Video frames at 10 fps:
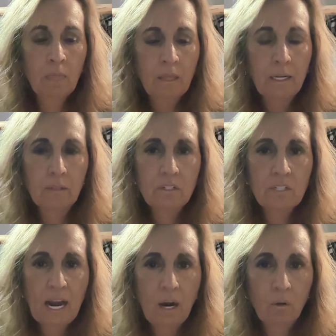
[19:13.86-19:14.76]
in
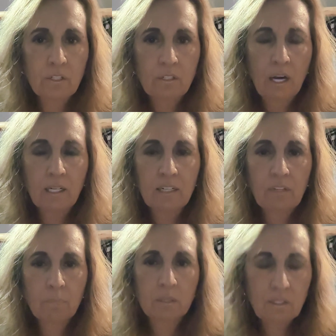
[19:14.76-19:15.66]
this hour. Do not give
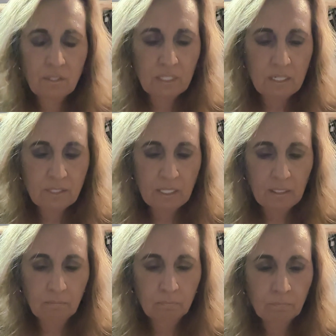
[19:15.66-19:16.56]
up in this
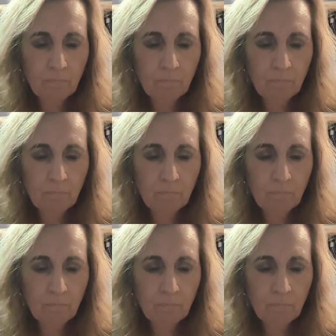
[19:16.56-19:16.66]
season.